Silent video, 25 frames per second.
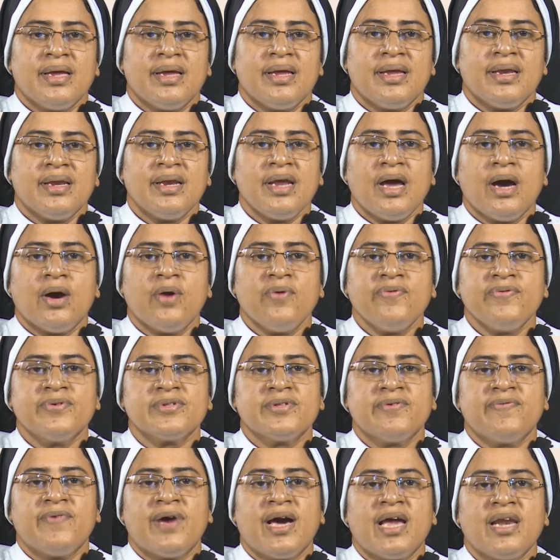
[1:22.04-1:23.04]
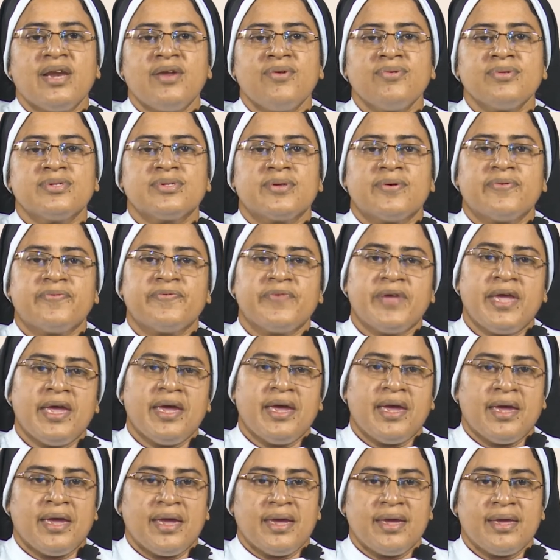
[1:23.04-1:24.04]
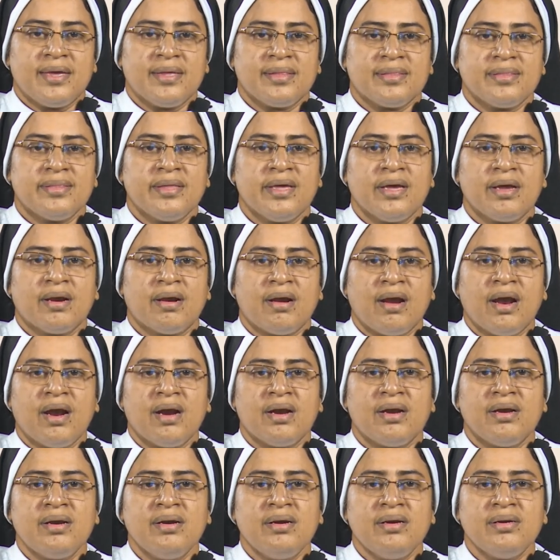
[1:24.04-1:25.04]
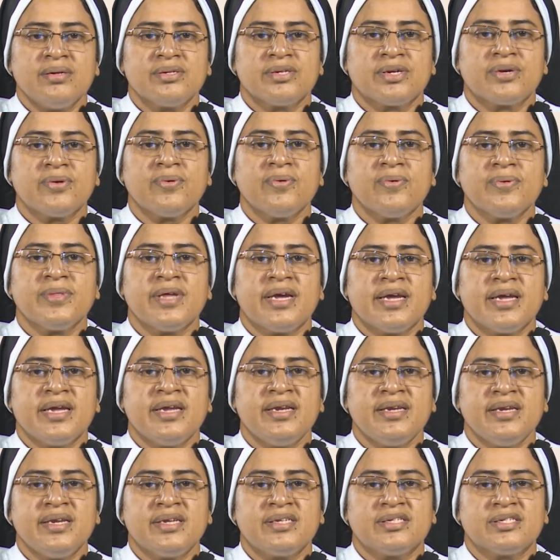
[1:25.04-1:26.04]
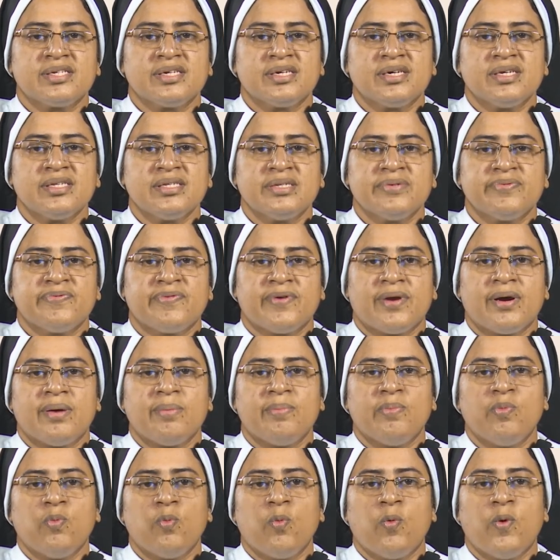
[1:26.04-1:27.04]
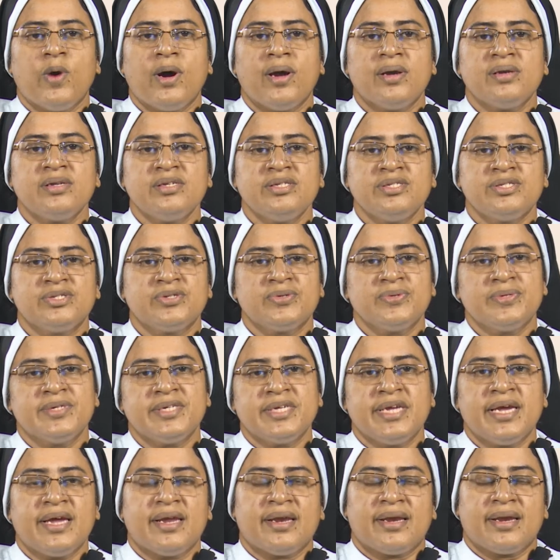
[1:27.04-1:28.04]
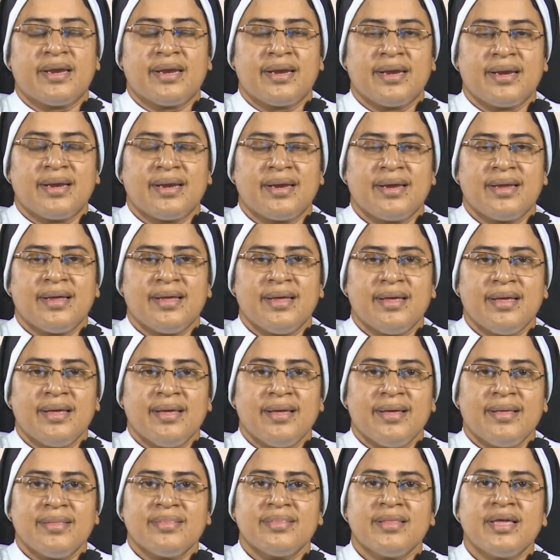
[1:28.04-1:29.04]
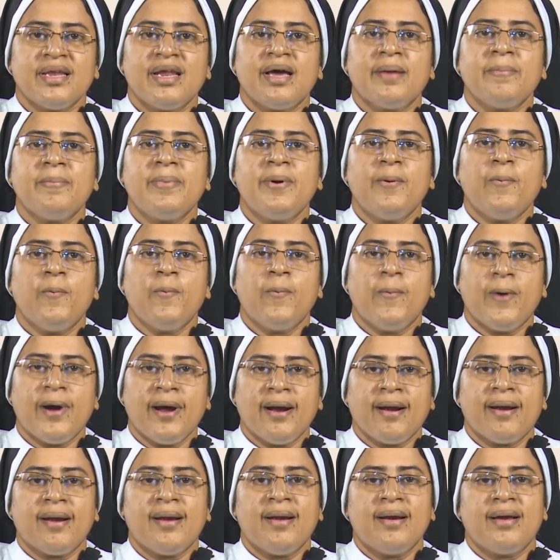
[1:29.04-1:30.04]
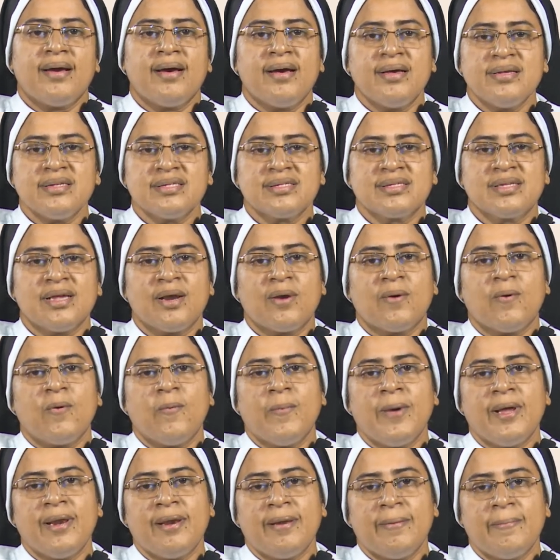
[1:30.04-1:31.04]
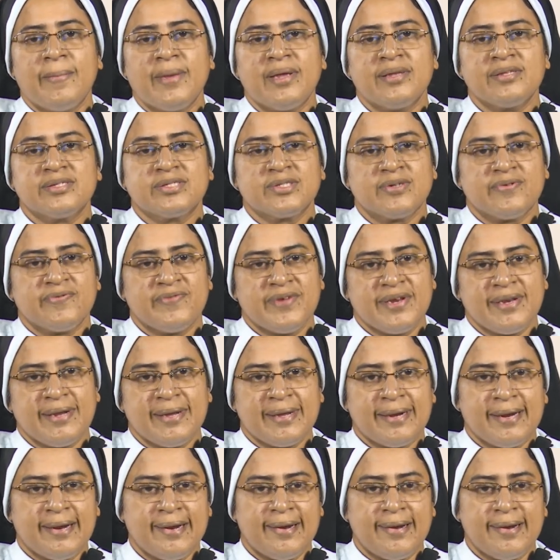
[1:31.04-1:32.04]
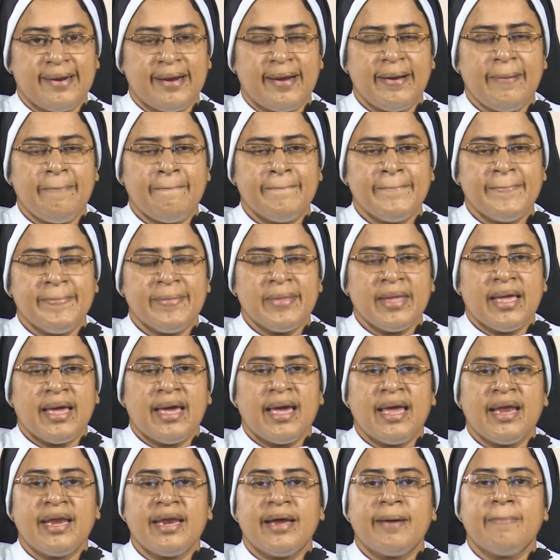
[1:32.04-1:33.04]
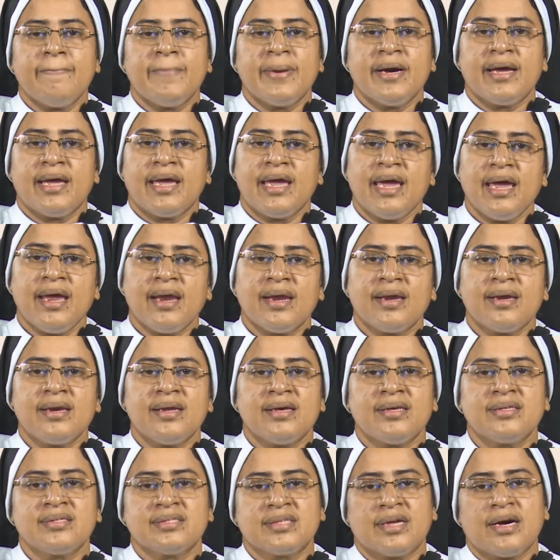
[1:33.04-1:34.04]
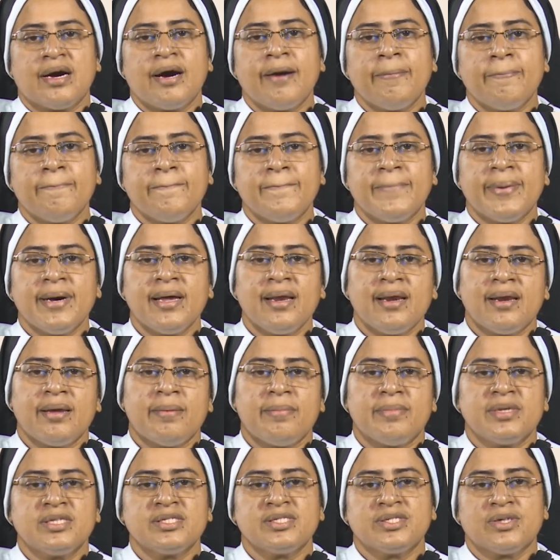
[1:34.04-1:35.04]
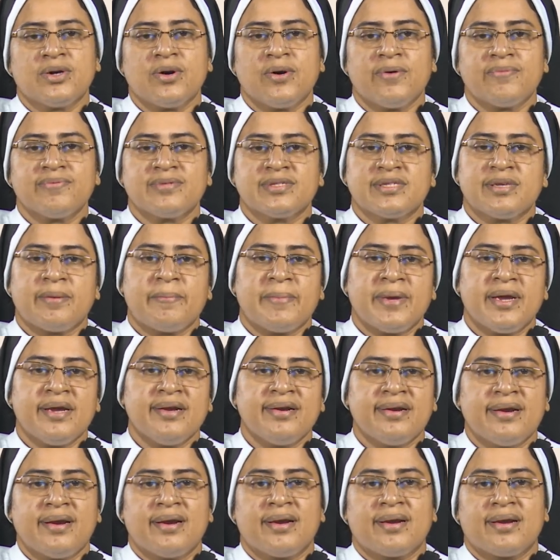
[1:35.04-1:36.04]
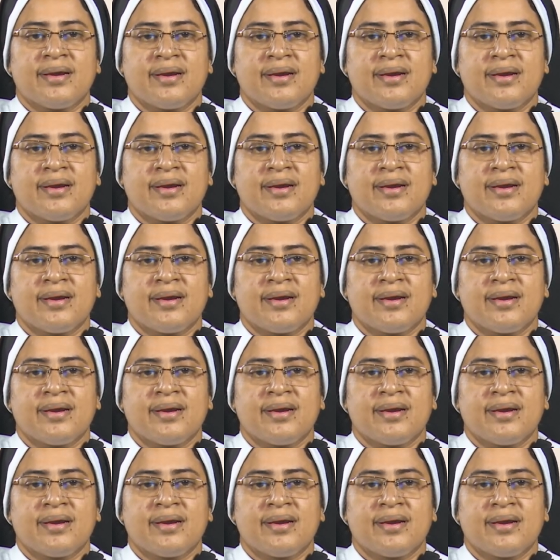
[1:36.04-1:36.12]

Now, for the values of k, they run through the integers from 1 to n. The number 1 is the lower limit of integration and number n is the upper limit of summation.